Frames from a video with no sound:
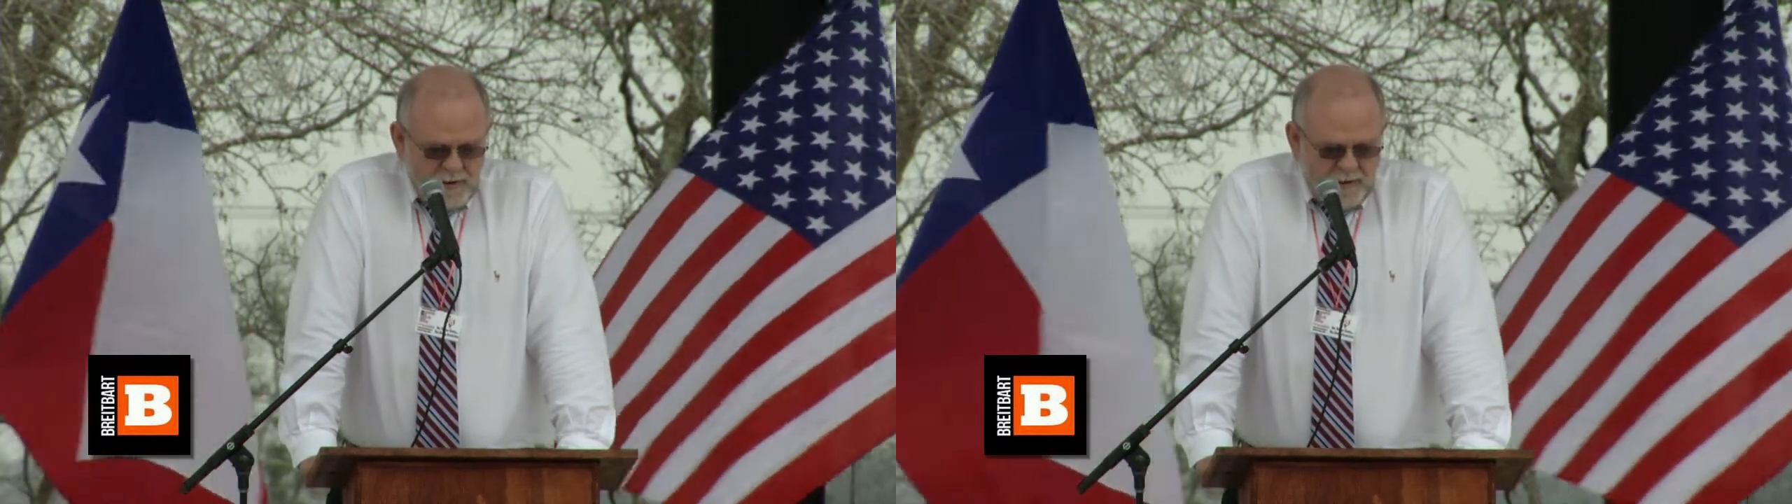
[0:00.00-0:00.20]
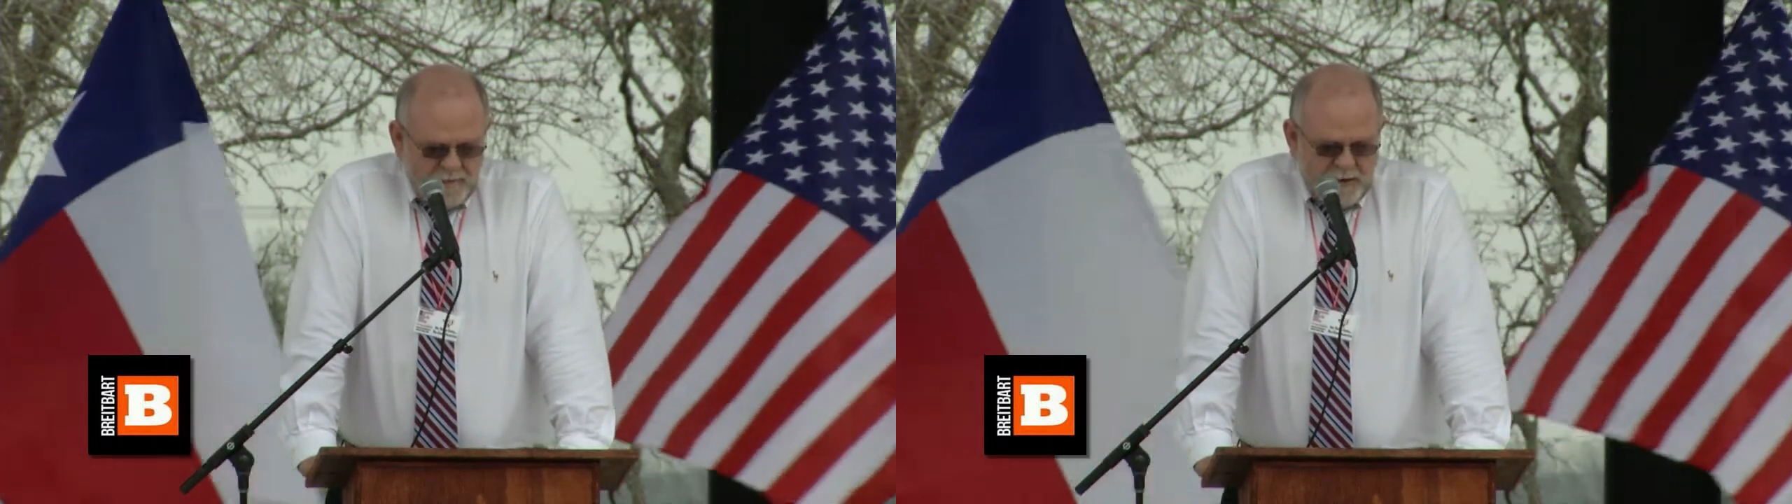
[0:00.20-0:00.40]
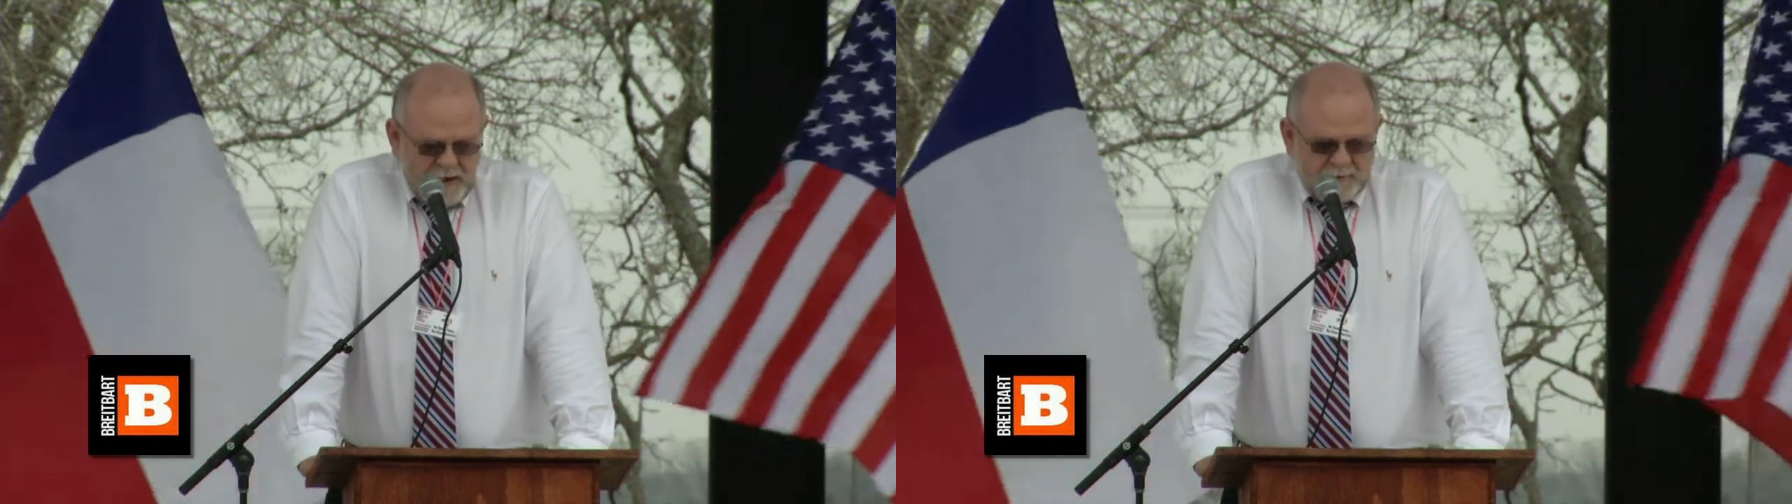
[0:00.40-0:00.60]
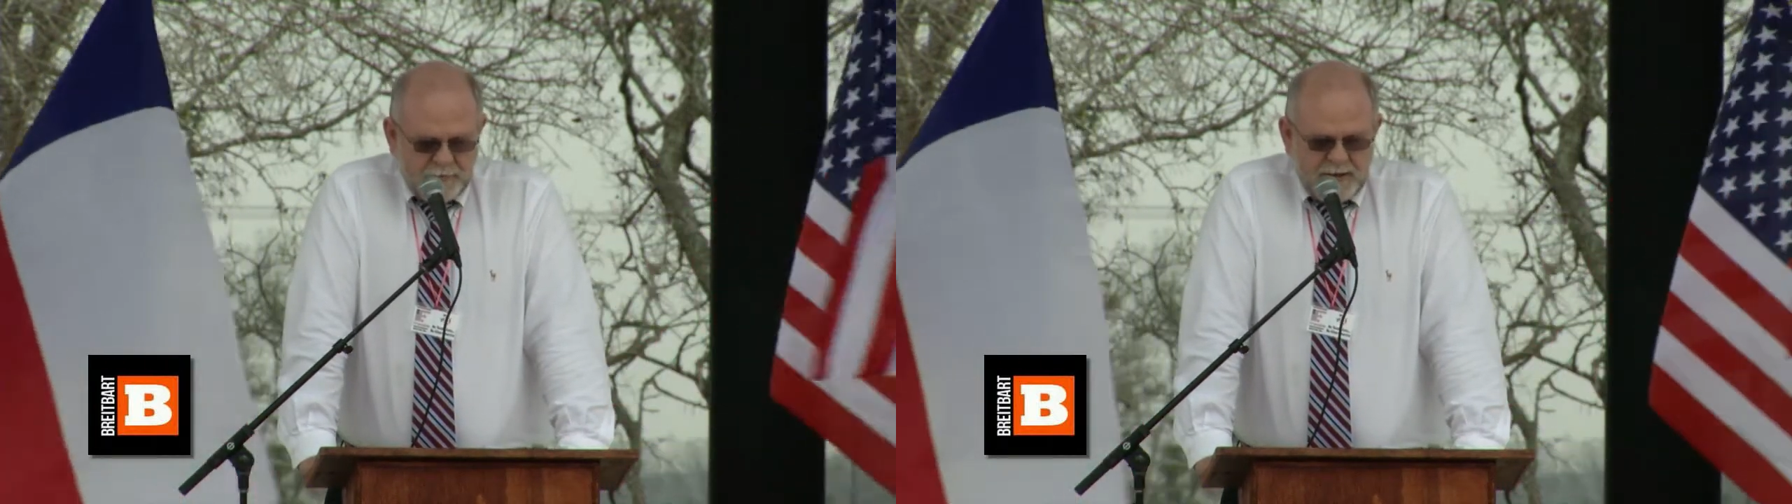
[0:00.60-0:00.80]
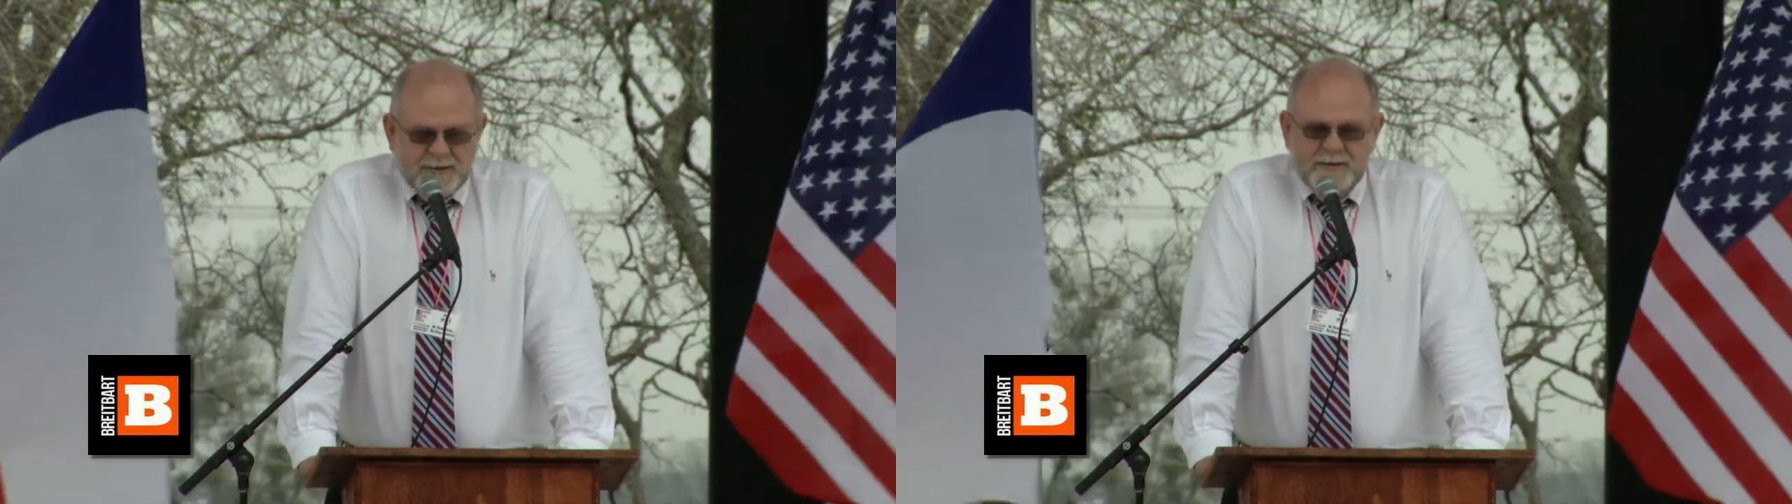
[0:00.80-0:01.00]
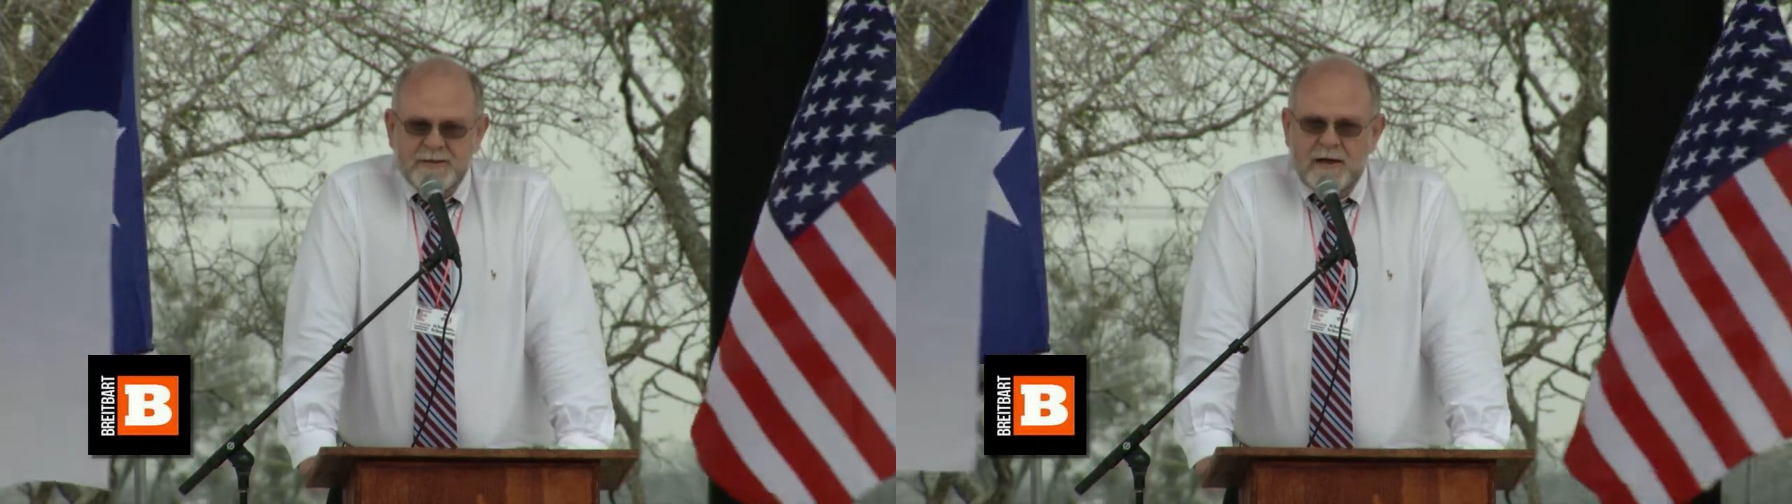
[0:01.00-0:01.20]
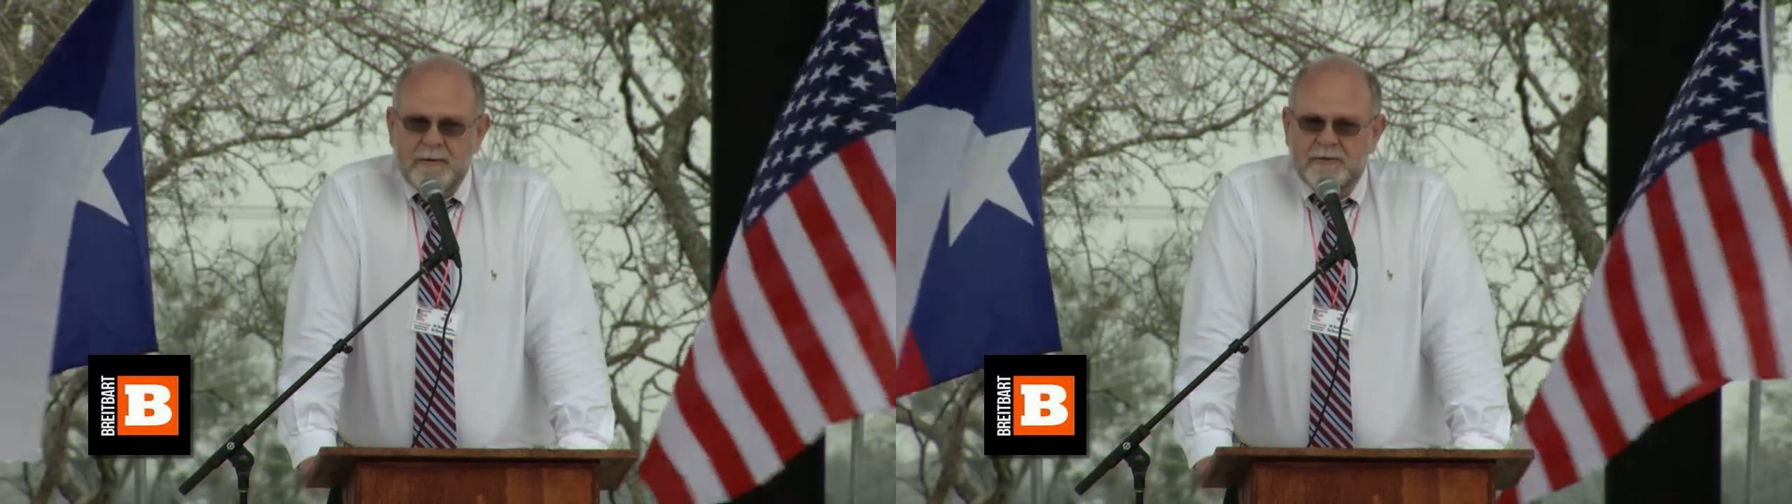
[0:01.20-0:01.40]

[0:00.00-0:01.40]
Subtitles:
of man's precious time